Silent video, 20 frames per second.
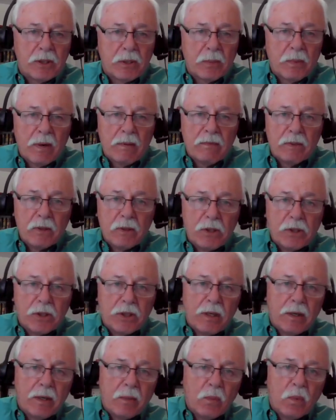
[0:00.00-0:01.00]
the
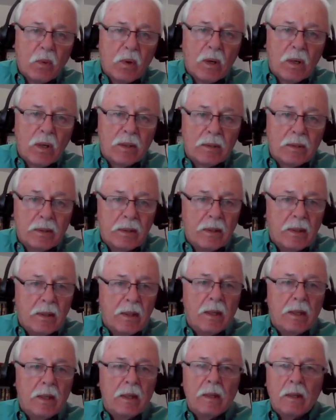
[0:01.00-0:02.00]
Revolutionary War,
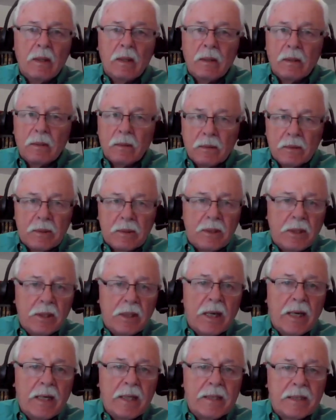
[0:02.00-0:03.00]
the
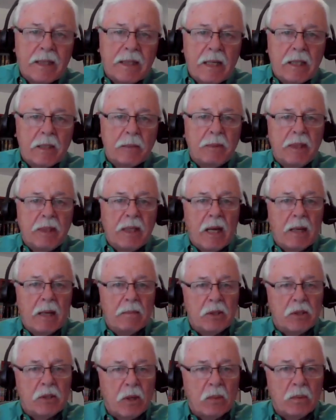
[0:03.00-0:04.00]
United States became
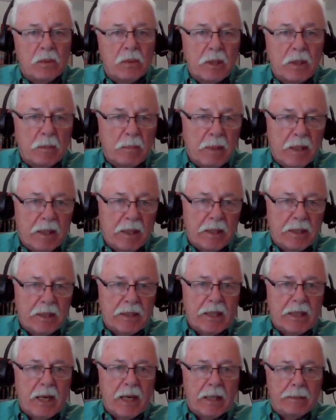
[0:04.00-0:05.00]
its own independent
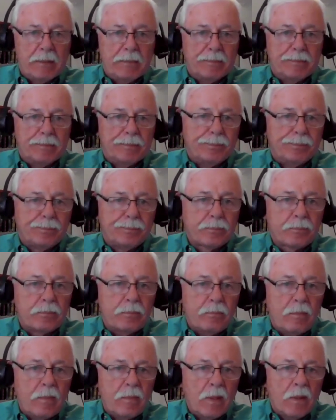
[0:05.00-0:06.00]
state.
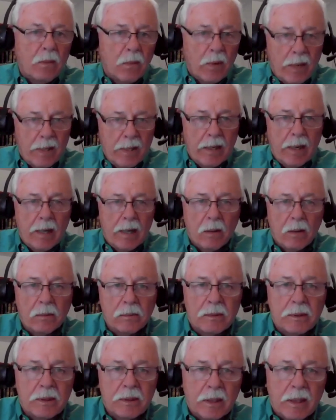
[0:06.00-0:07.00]
Right
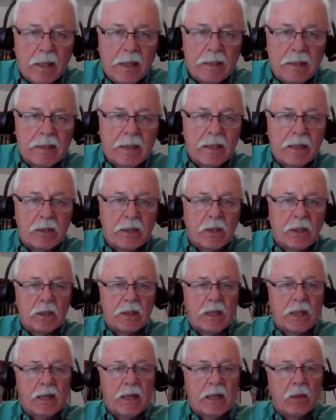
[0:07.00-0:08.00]
now, the United States
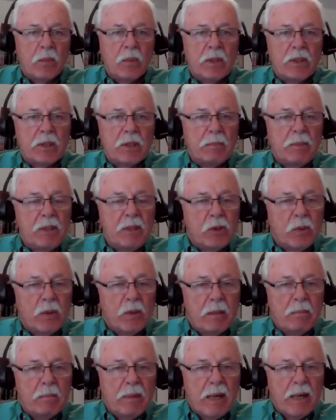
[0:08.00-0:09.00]
looks like it wants to be
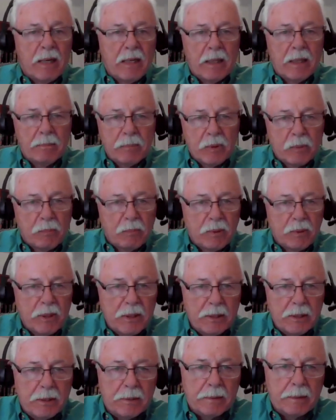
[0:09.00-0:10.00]
joining back up with
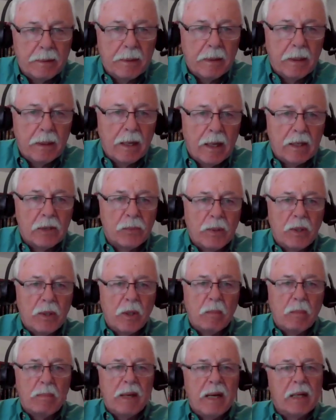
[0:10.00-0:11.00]
Britain as we
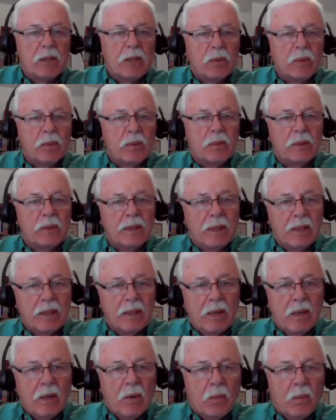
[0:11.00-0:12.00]
go back to
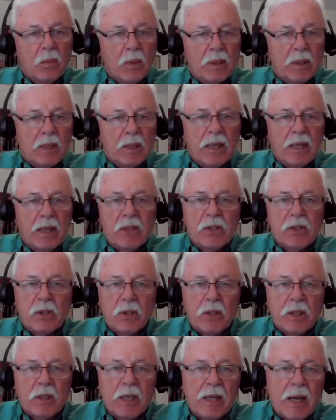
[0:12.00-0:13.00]
what the kids are
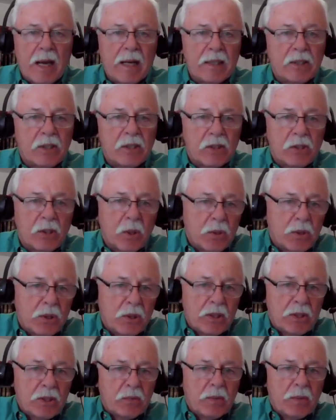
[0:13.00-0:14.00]
looking at as a
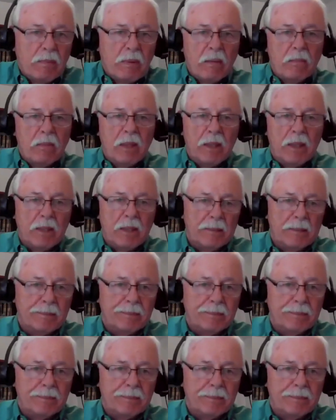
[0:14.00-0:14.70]
socialist republic,